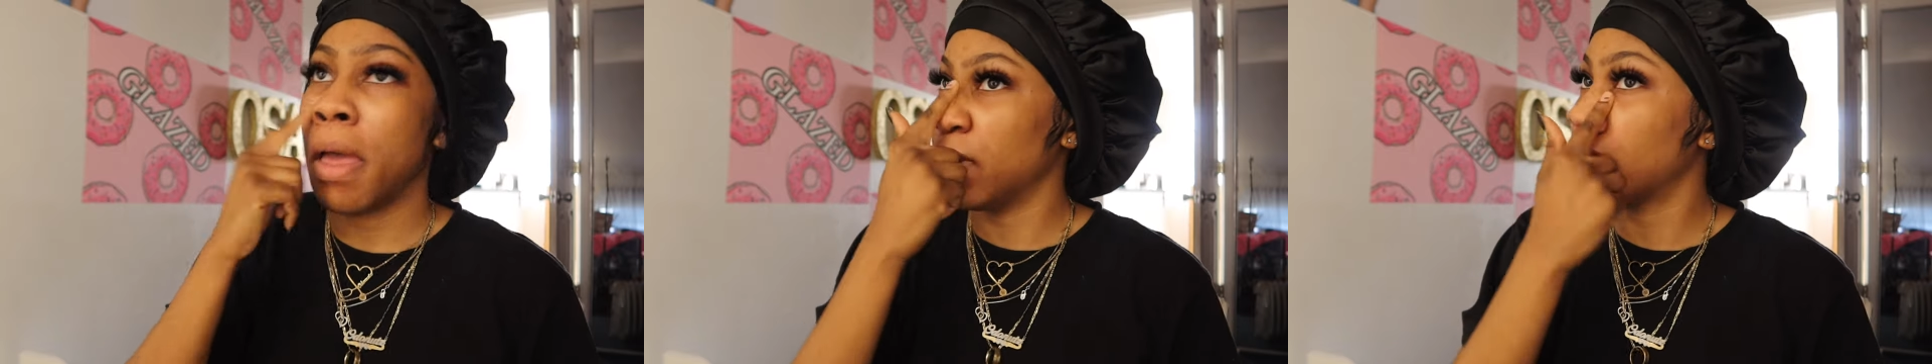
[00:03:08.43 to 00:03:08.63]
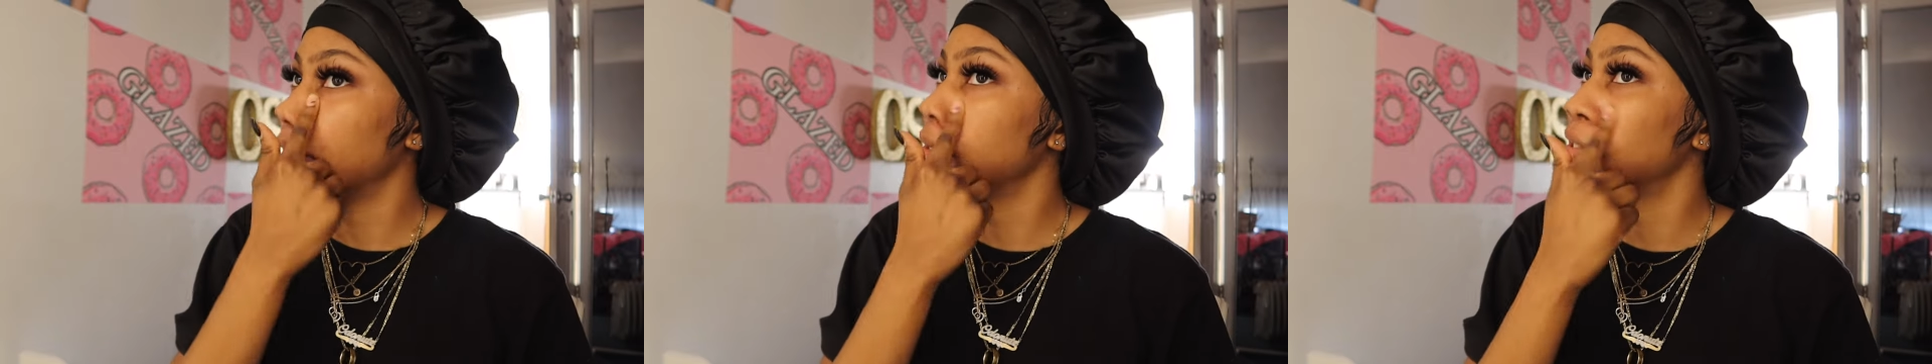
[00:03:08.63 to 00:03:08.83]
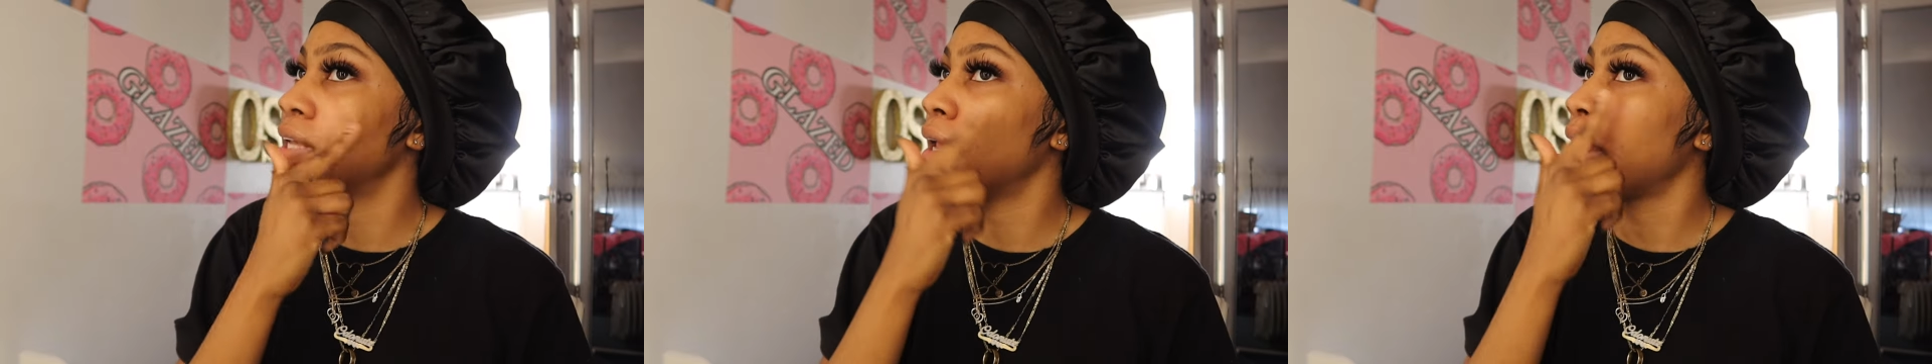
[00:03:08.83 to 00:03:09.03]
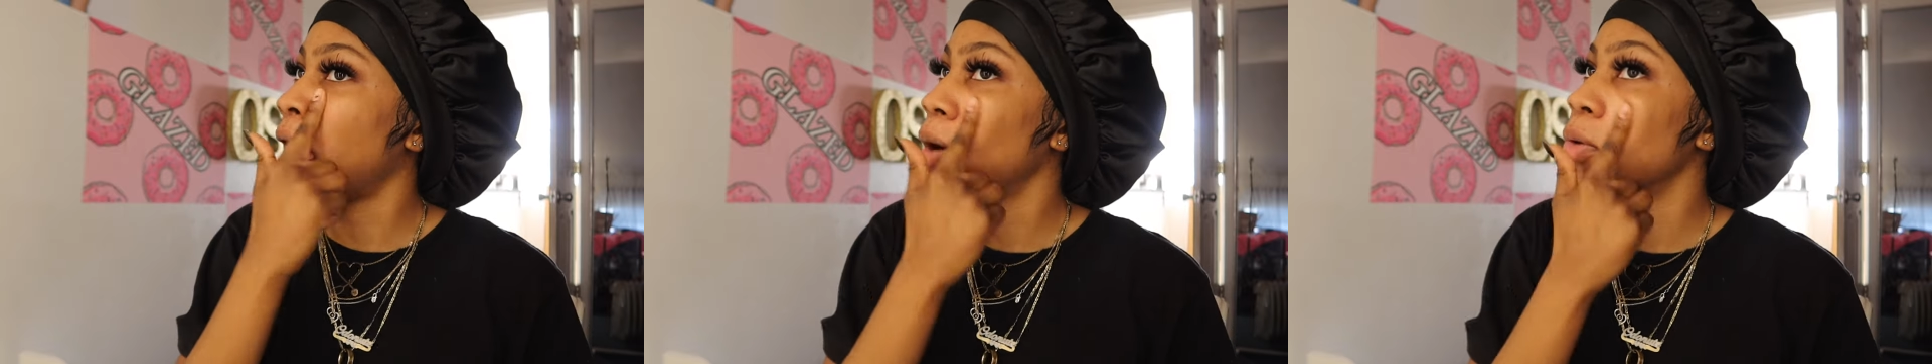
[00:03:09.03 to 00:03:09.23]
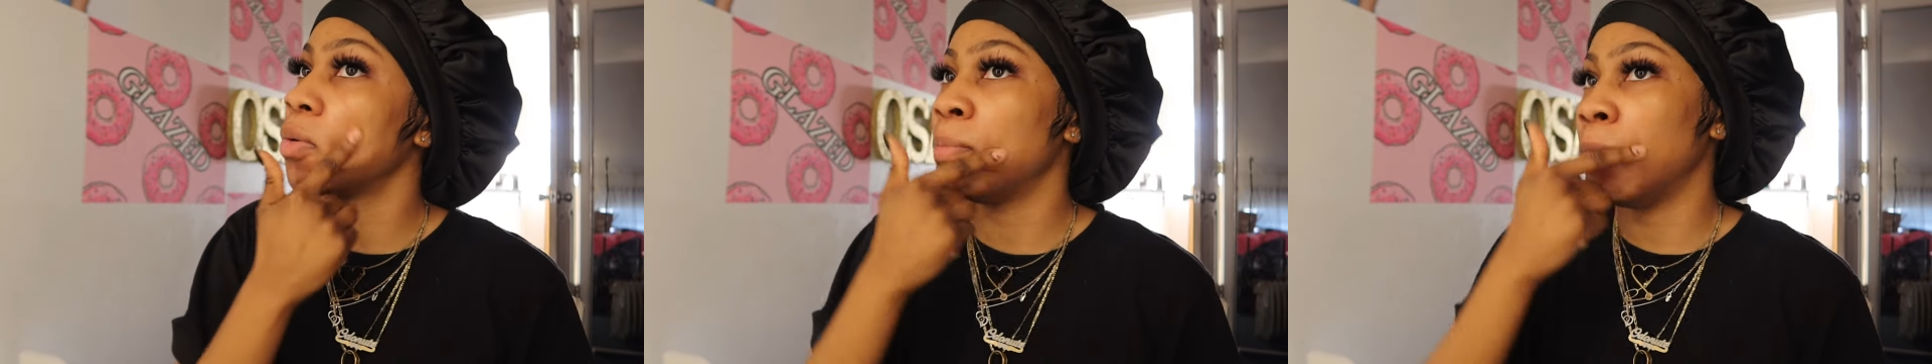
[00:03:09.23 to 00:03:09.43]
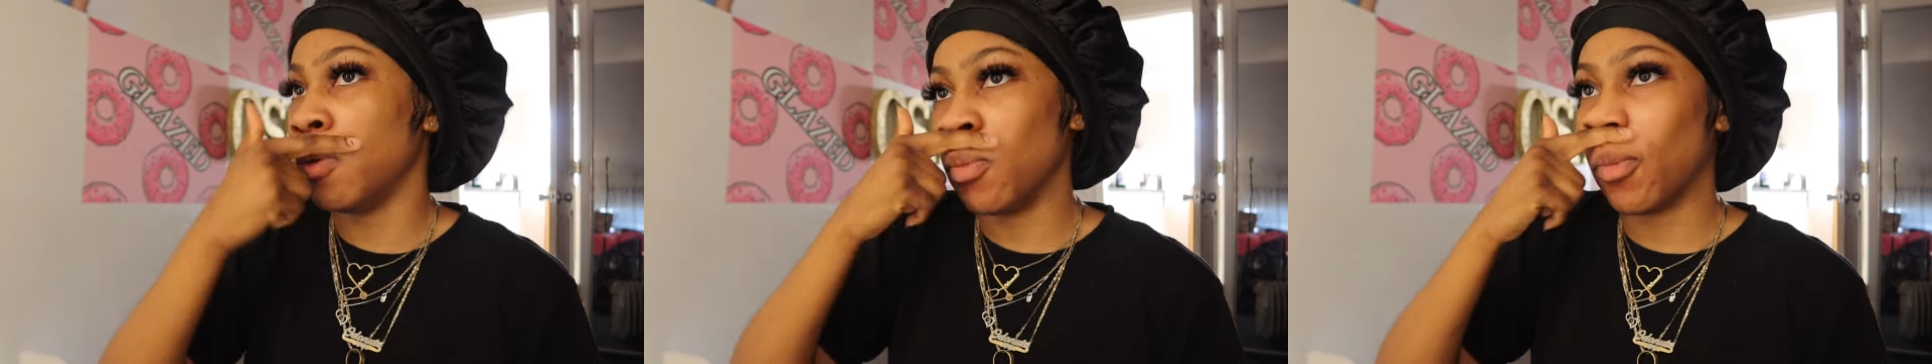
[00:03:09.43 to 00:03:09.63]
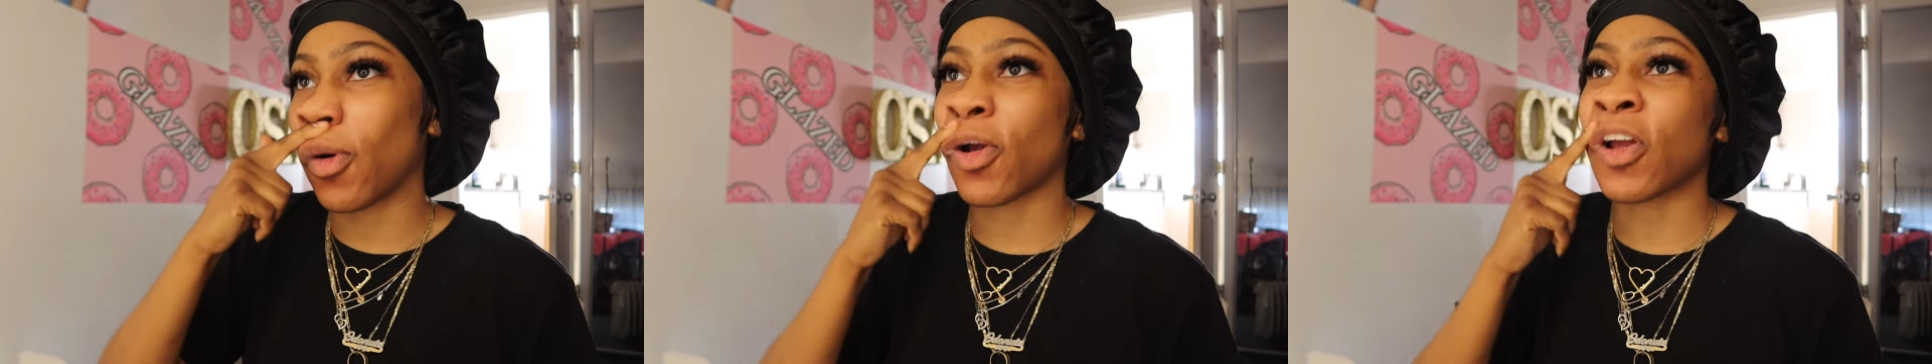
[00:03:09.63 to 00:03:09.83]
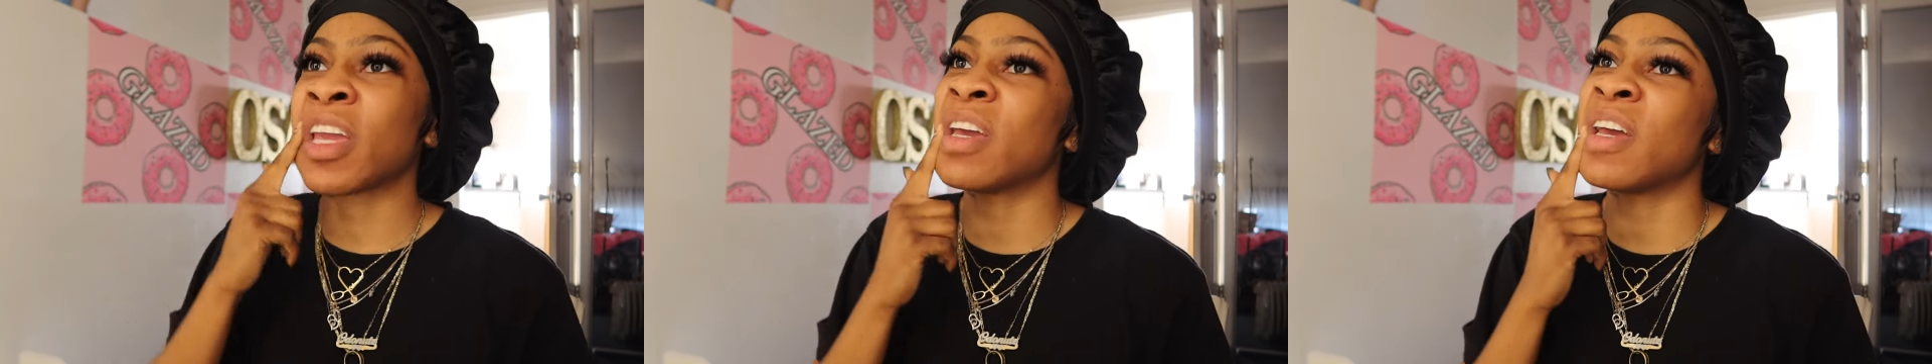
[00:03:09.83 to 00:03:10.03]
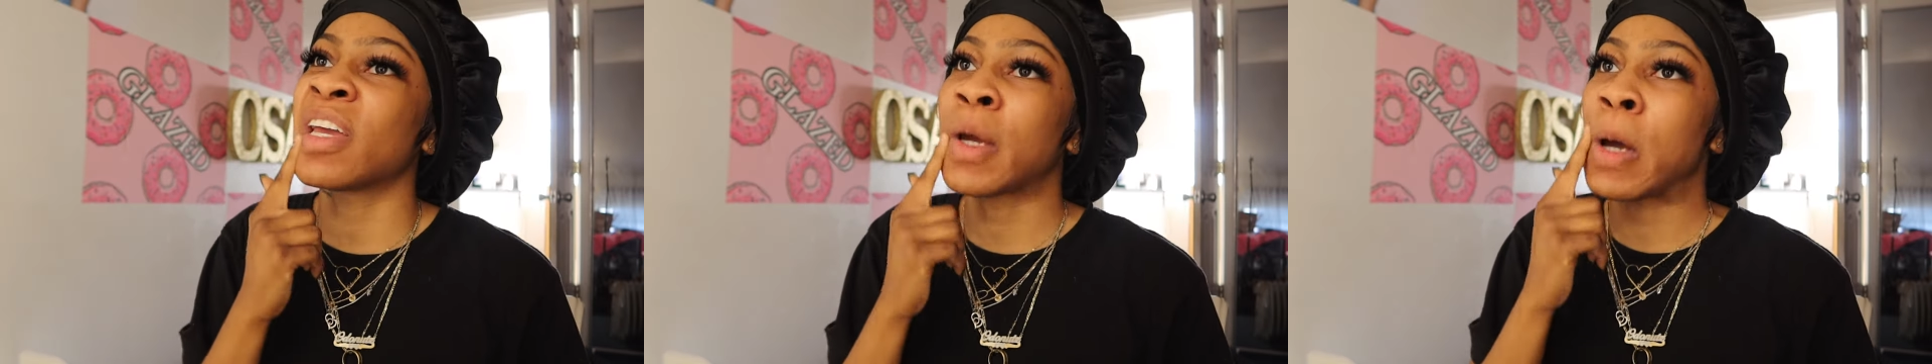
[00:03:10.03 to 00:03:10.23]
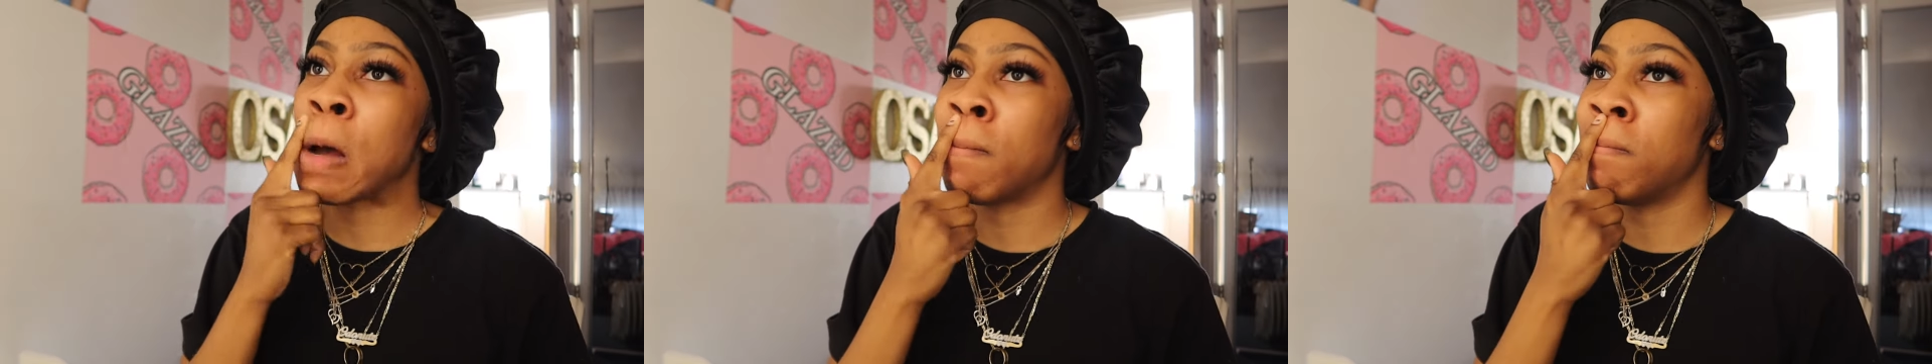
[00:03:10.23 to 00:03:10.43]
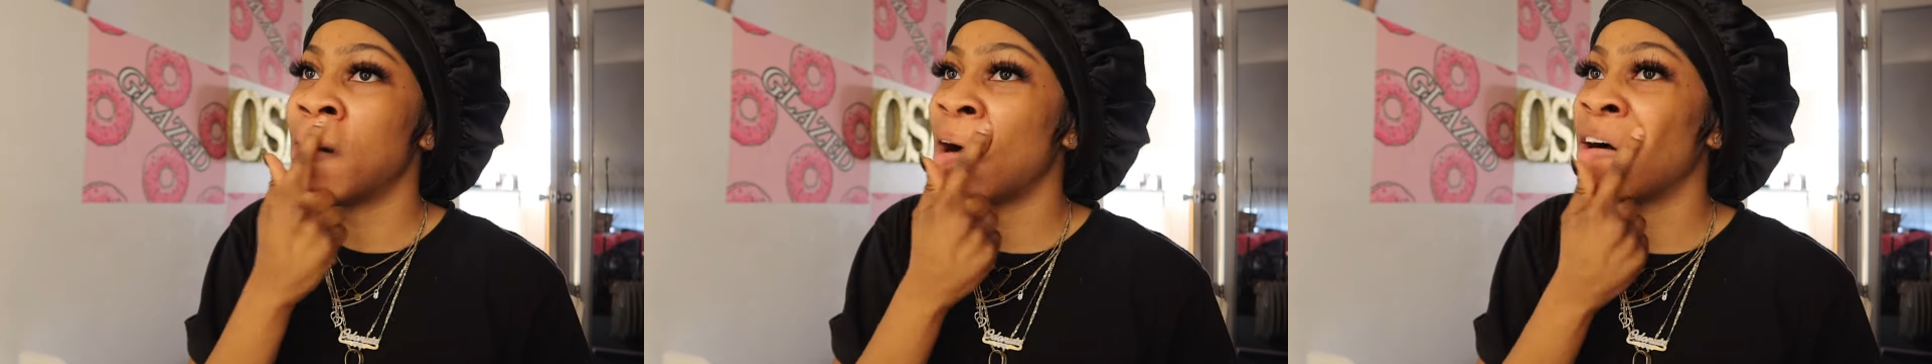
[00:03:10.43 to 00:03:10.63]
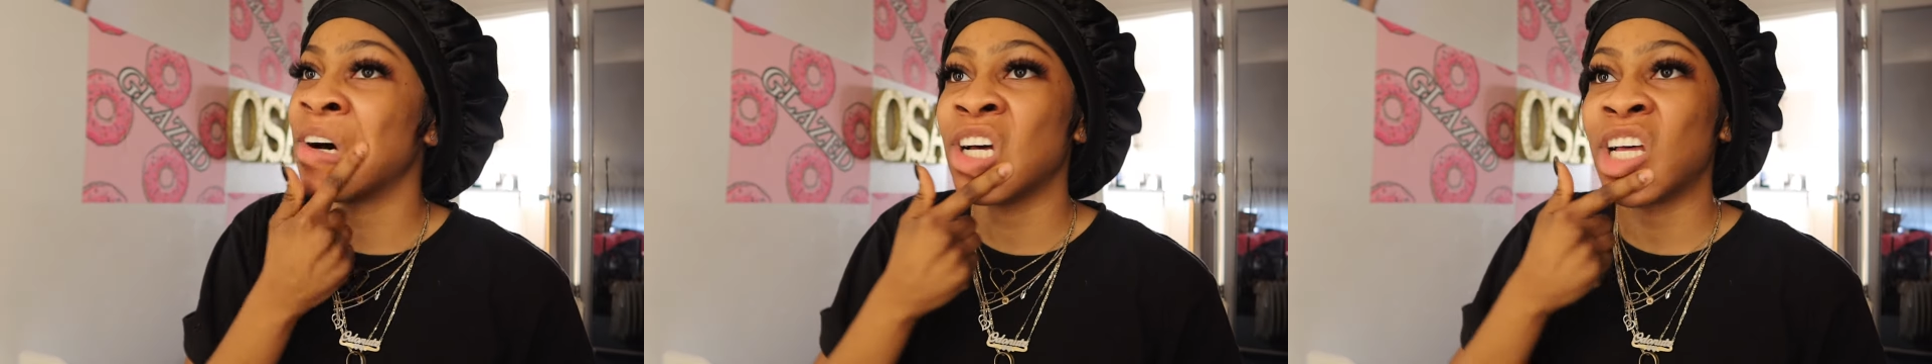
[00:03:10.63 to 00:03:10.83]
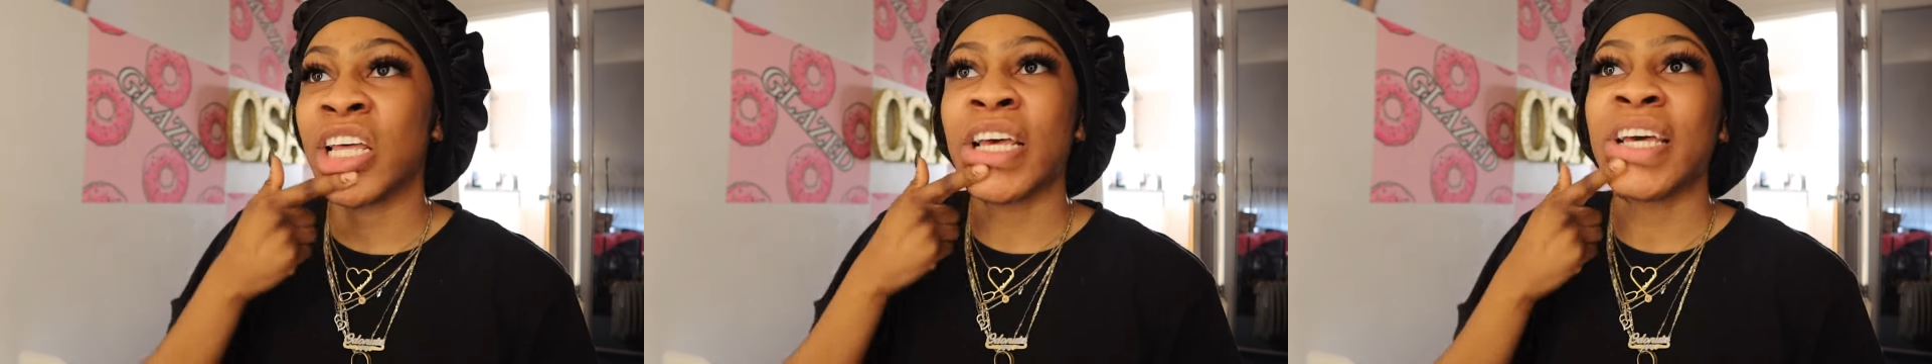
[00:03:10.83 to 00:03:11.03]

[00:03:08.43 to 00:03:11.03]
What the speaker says: because then I would be worrying about